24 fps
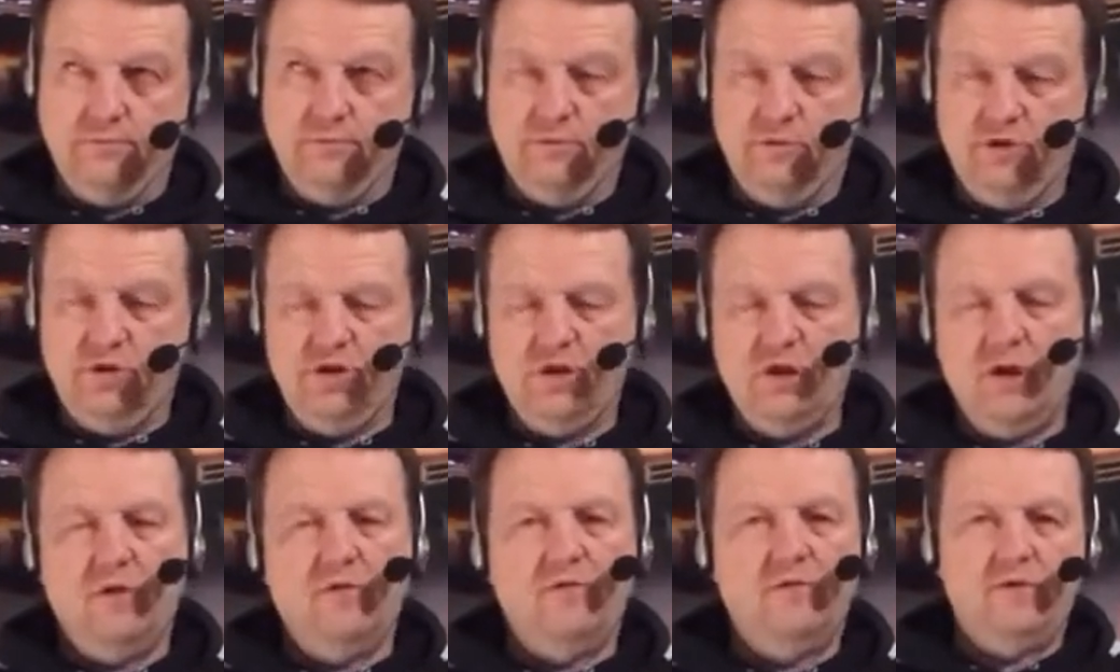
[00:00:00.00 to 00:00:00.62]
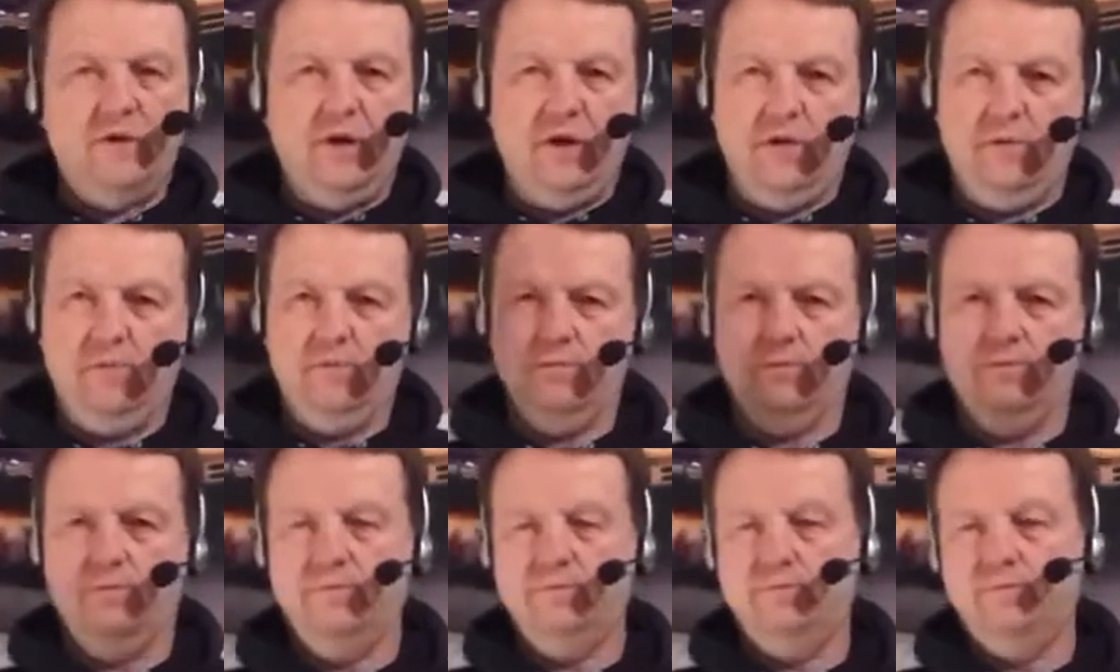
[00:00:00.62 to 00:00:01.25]
shelf thing.
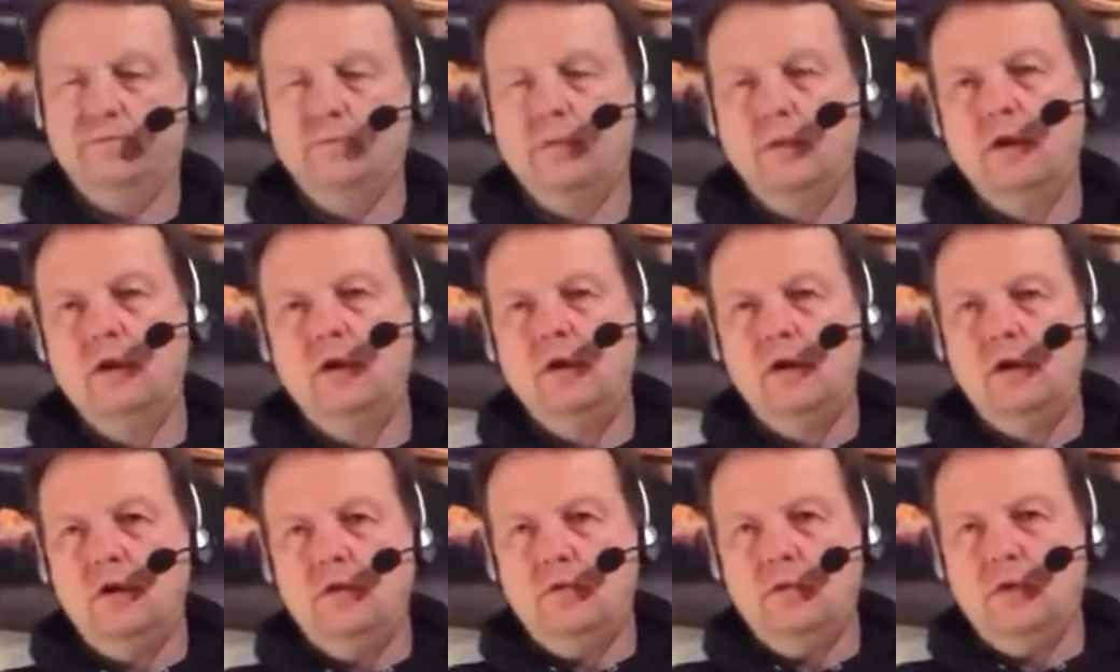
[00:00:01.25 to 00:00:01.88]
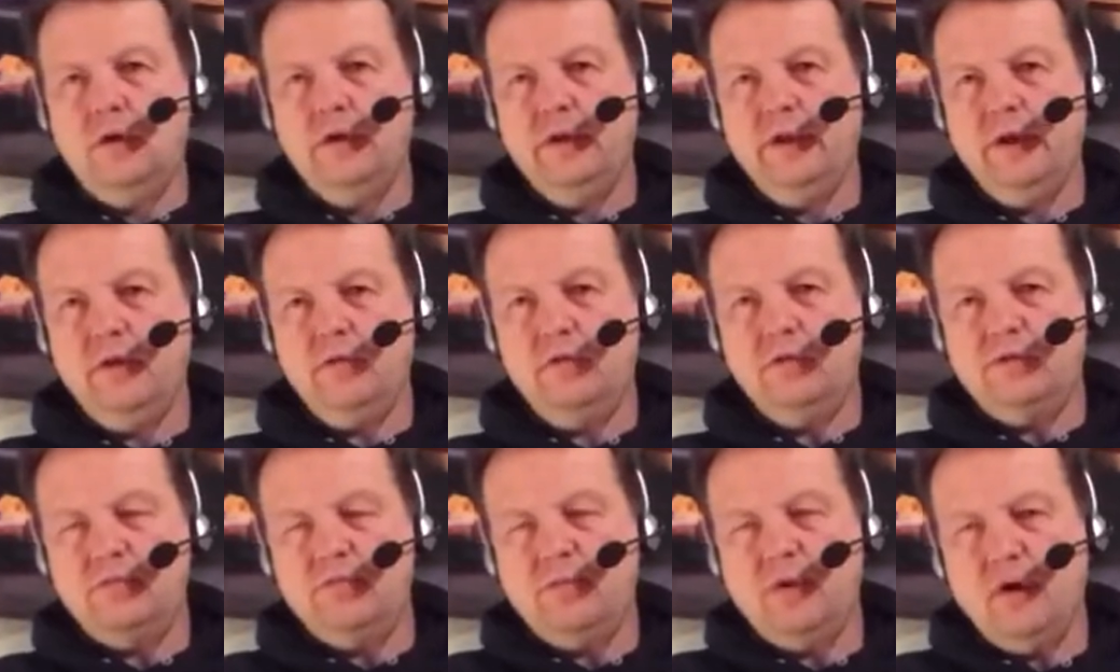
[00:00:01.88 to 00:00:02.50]
Well, that
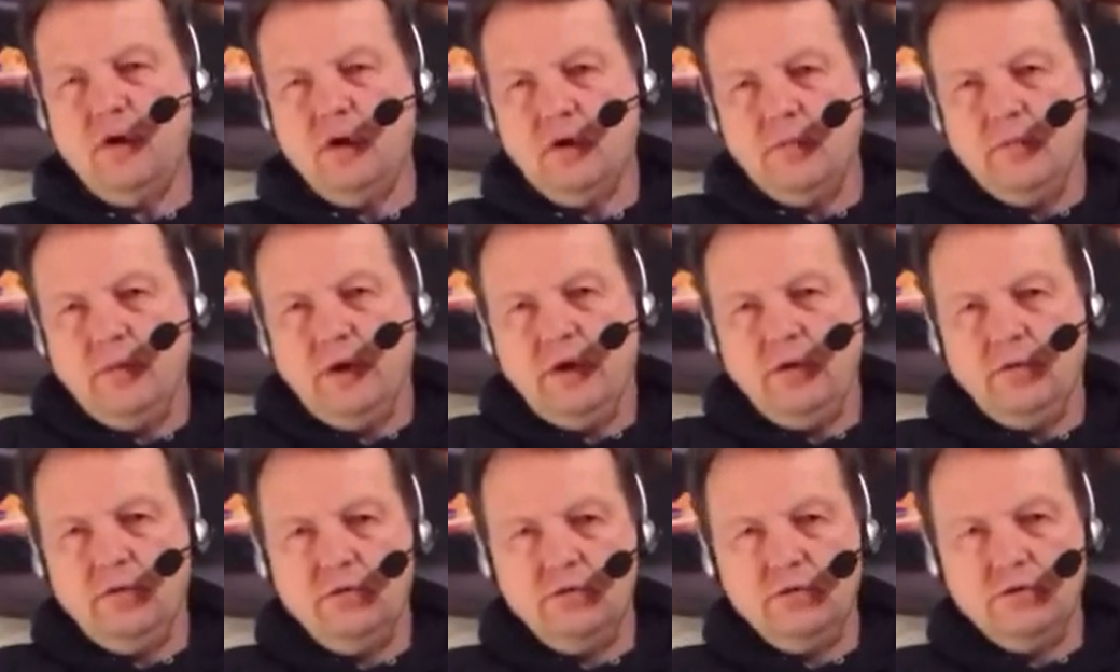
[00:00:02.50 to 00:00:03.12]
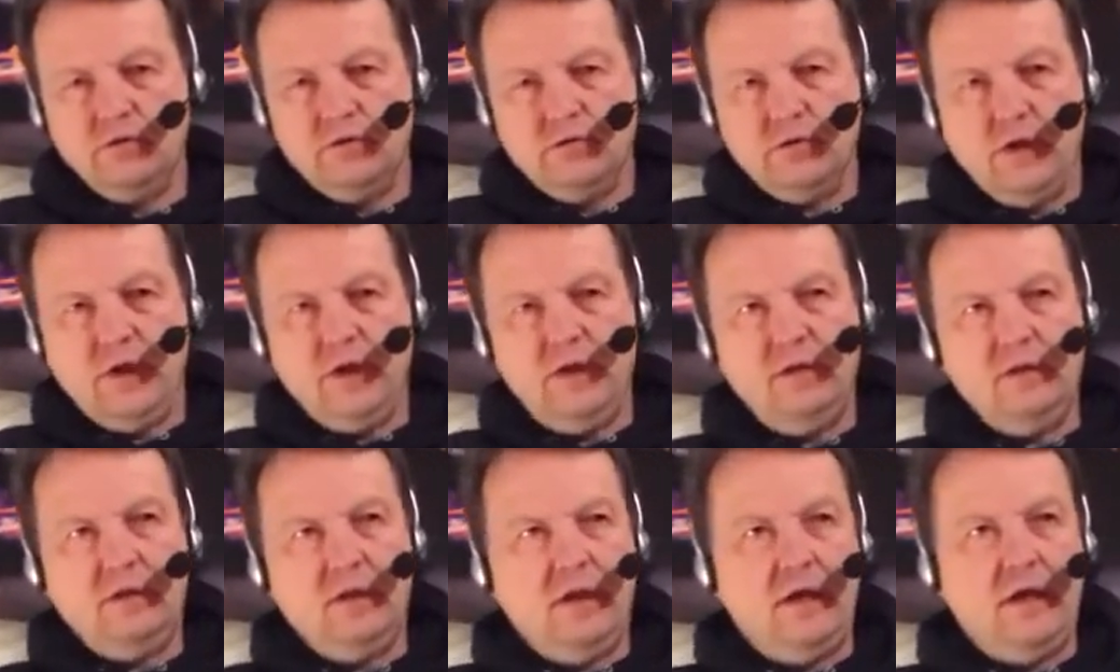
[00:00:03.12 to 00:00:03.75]
was part of my old
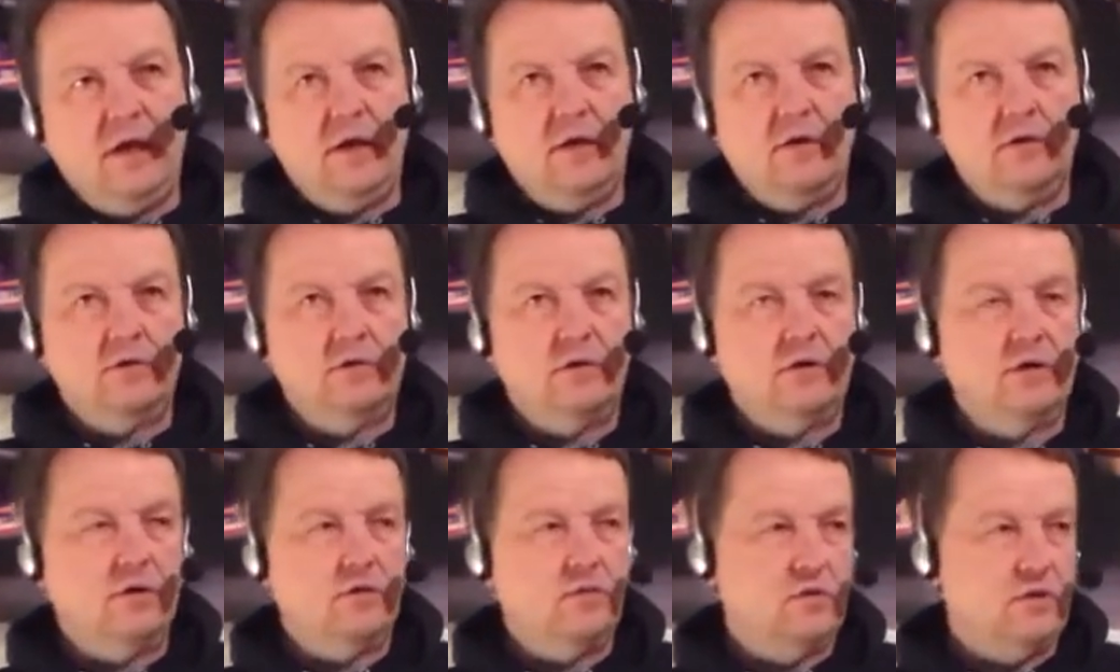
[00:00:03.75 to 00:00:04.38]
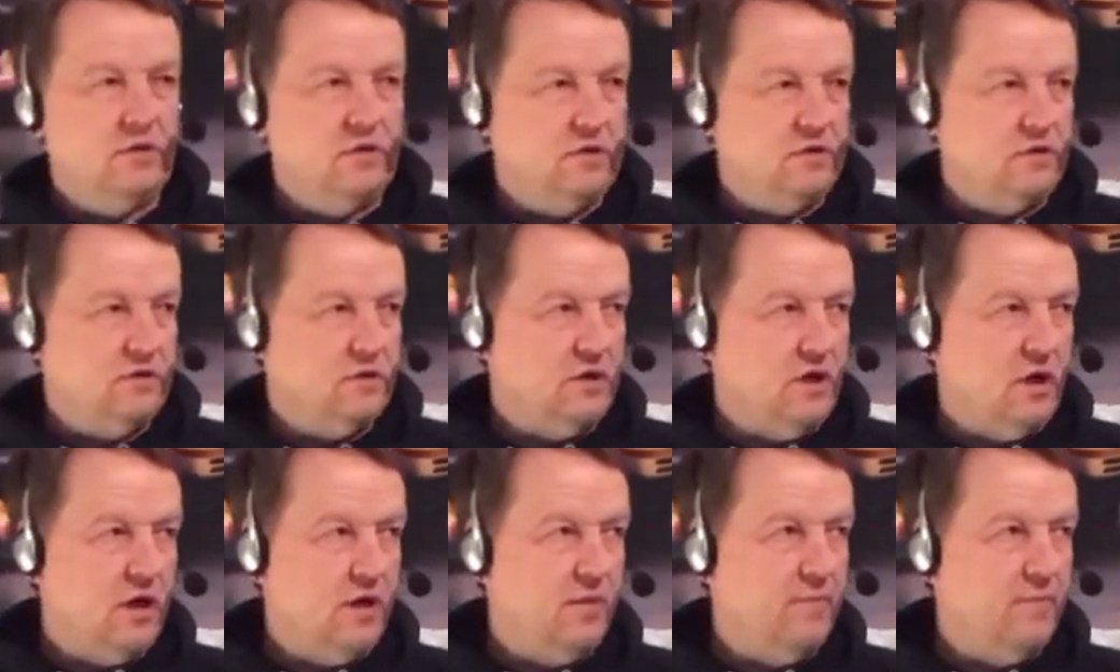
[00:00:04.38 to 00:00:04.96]
train layout that was